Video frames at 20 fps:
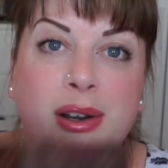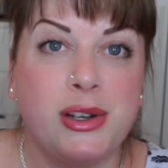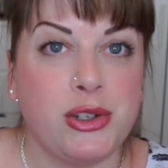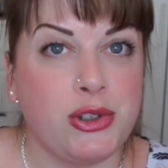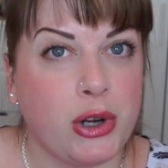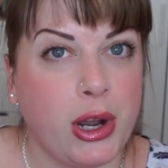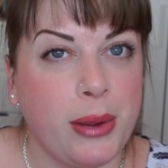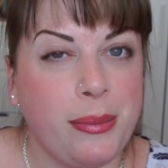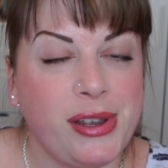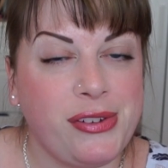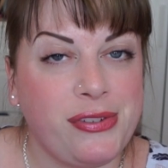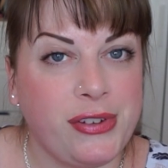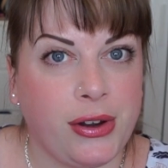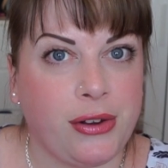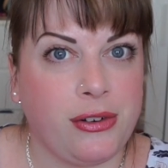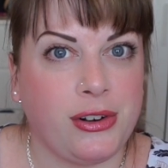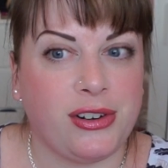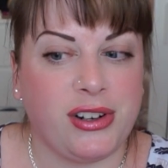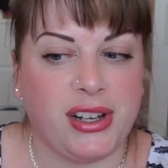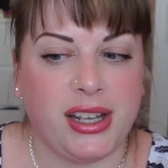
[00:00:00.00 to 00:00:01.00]
try my
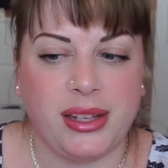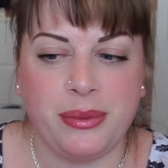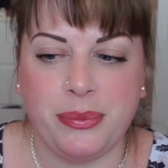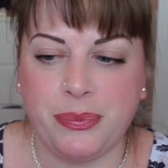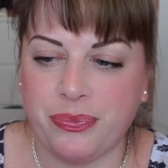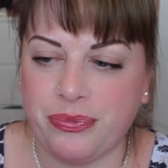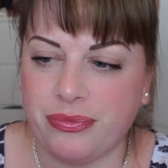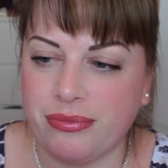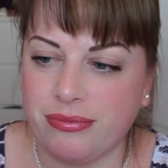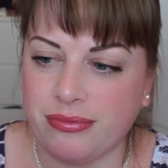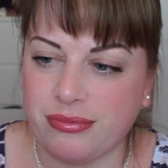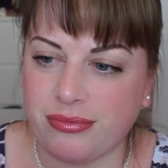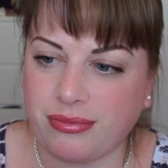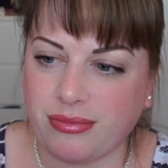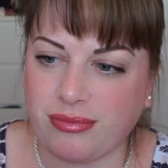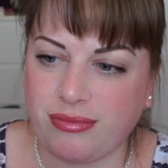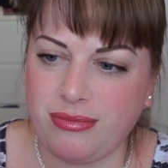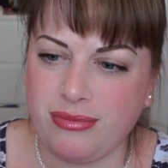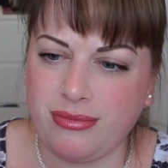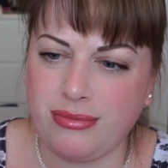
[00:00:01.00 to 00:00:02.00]
phone on it,
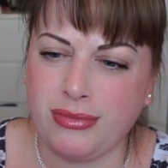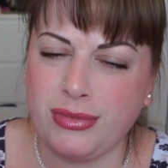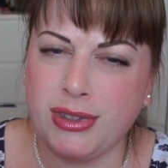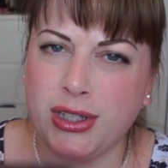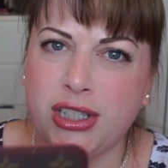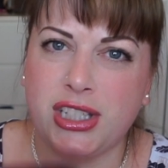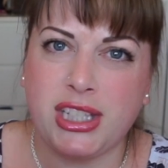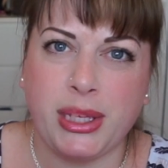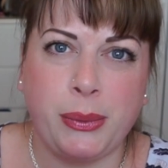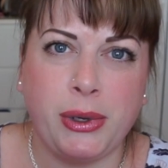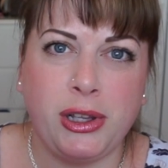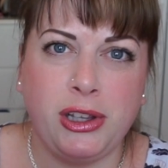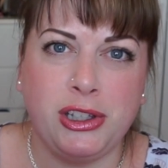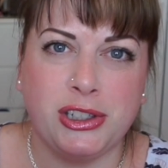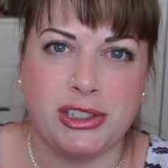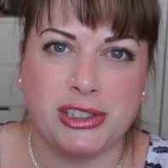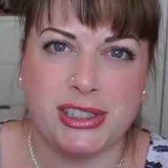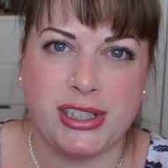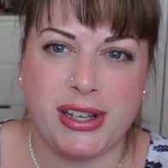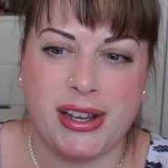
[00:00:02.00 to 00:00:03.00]
see what it
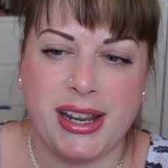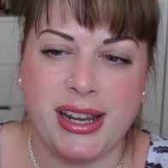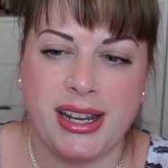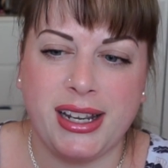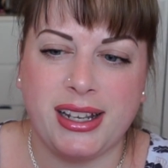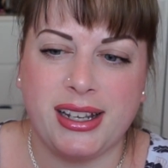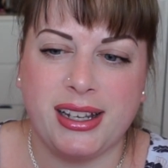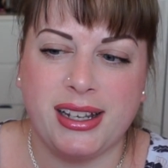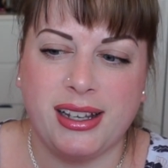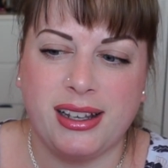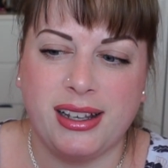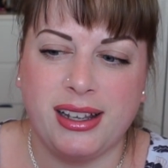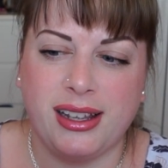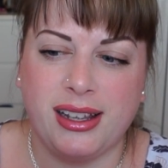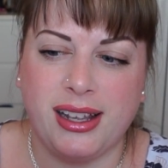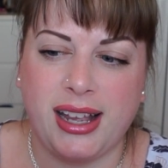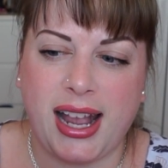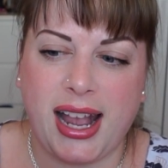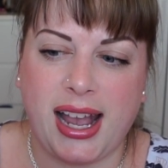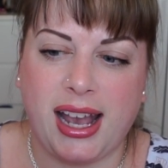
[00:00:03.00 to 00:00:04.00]
looks like,
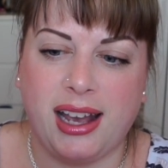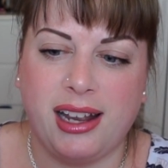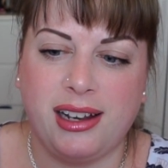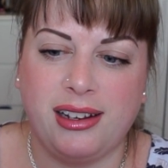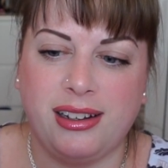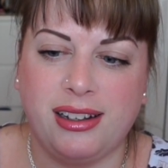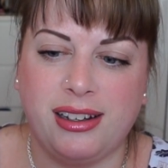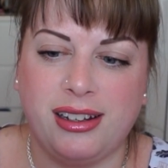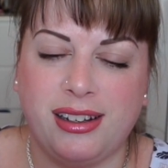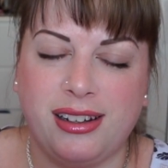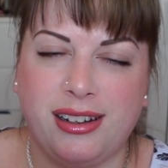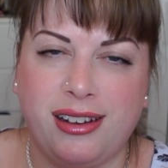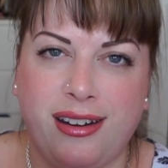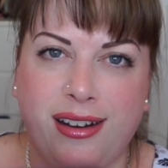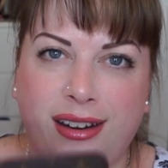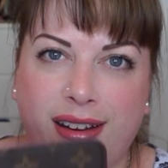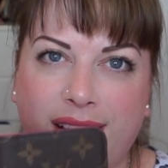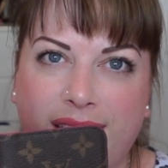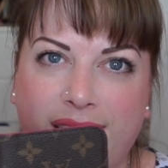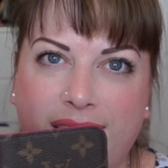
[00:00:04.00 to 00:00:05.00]

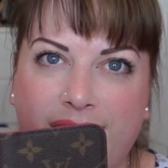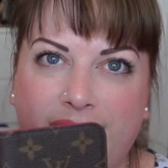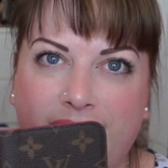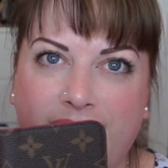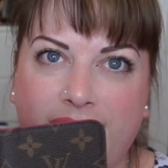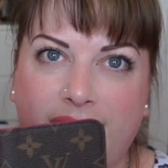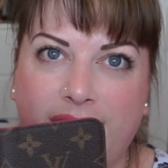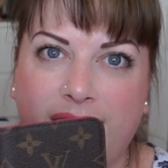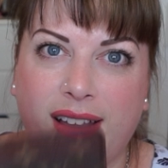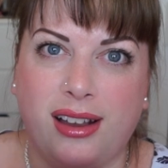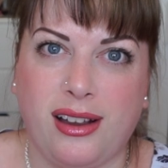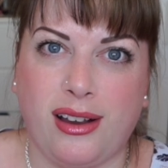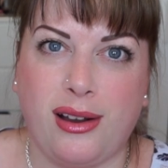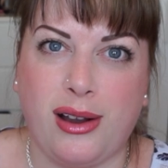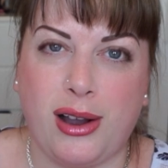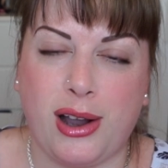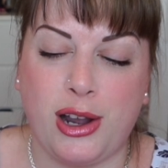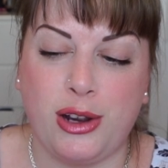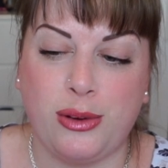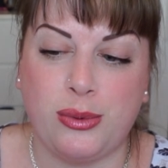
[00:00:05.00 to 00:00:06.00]
and
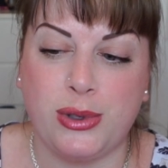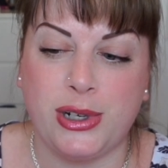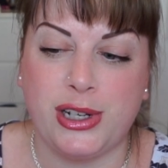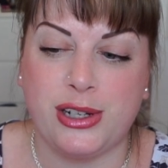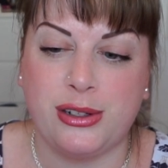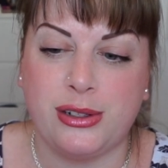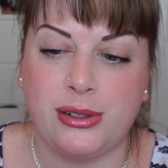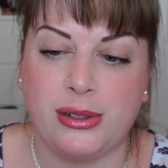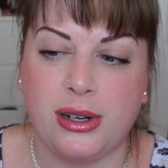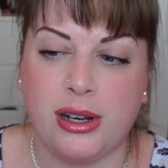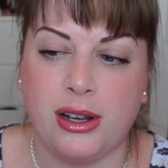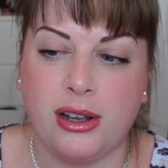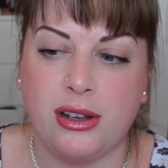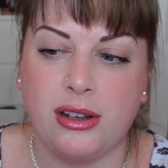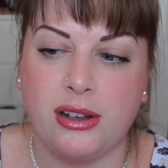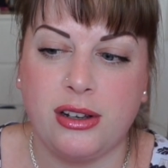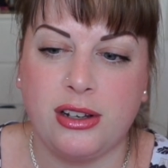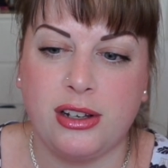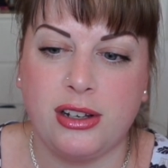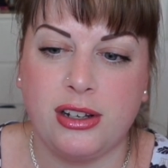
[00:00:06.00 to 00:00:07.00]
I
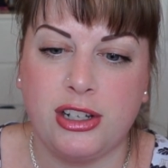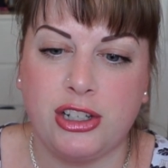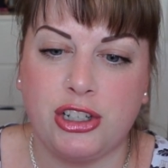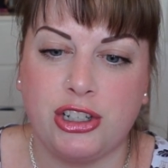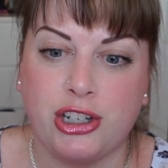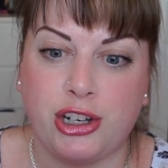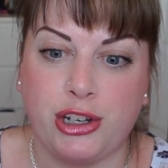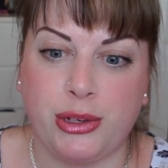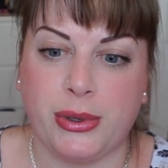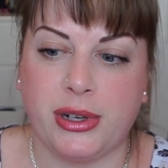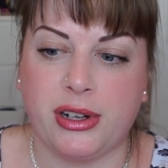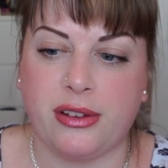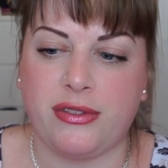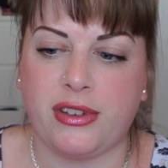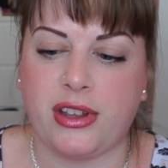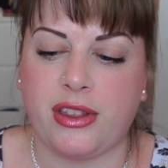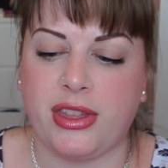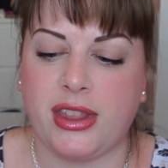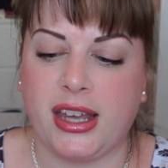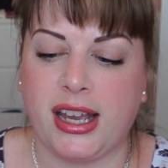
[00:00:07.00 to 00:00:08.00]
will show you when I've
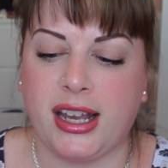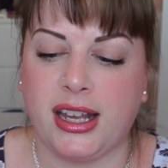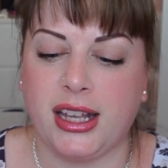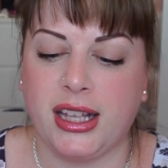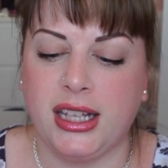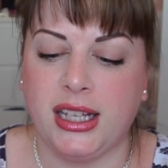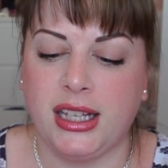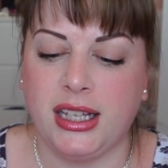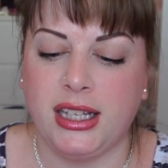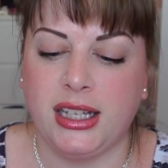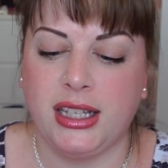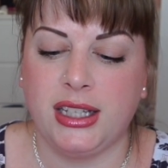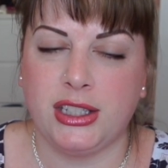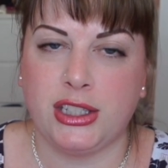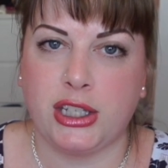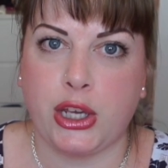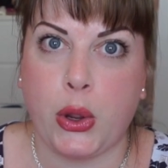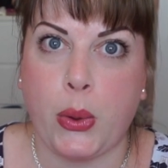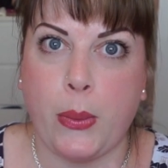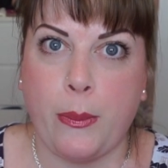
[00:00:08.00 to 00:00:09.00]
done that.
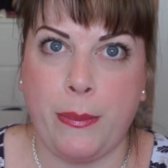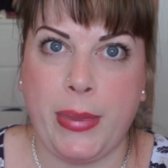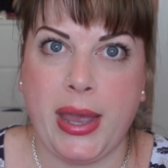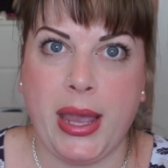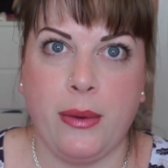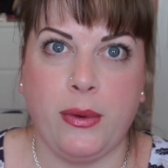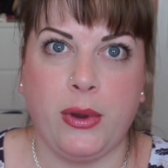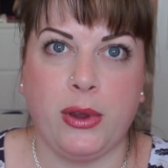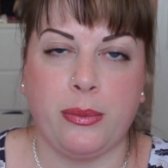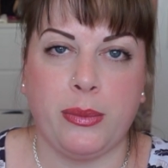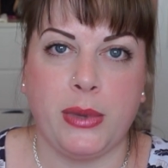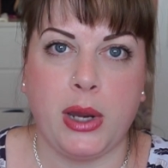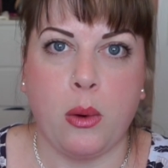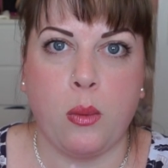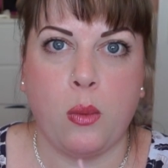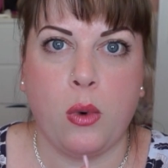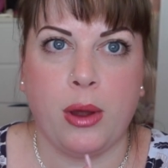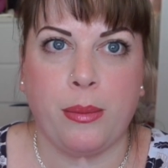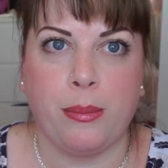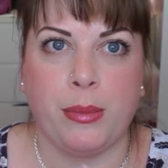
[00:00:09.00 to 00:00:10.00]
So bear with me
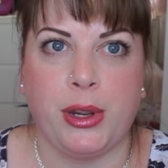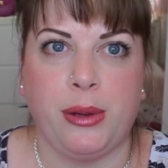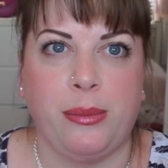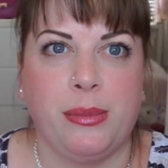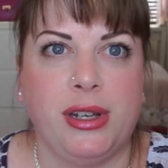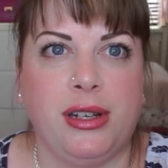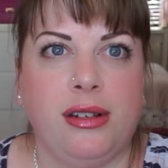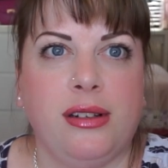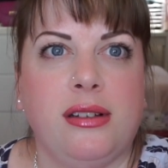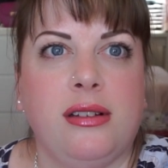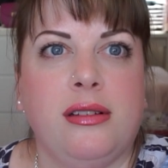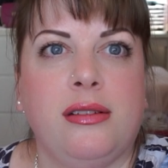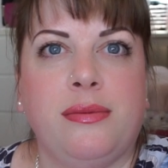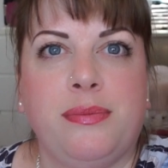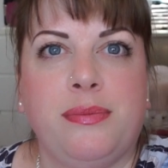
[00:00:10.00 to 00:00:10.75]
one moment.